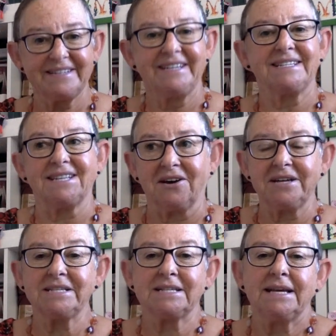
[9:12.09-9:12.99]
It's
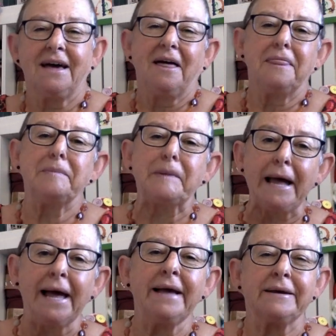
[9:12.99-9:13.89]
nice. The
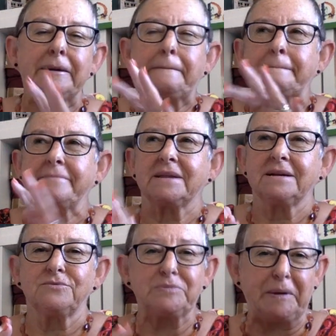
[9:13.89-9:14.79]
black
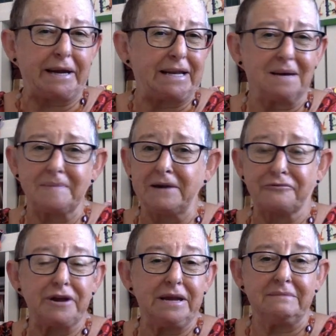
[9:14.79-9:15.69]
was picking up
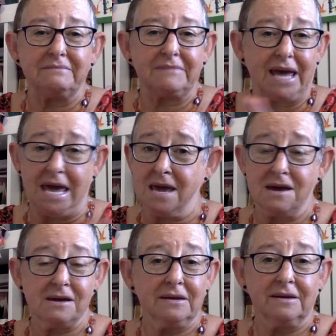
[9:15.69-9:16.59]
every hair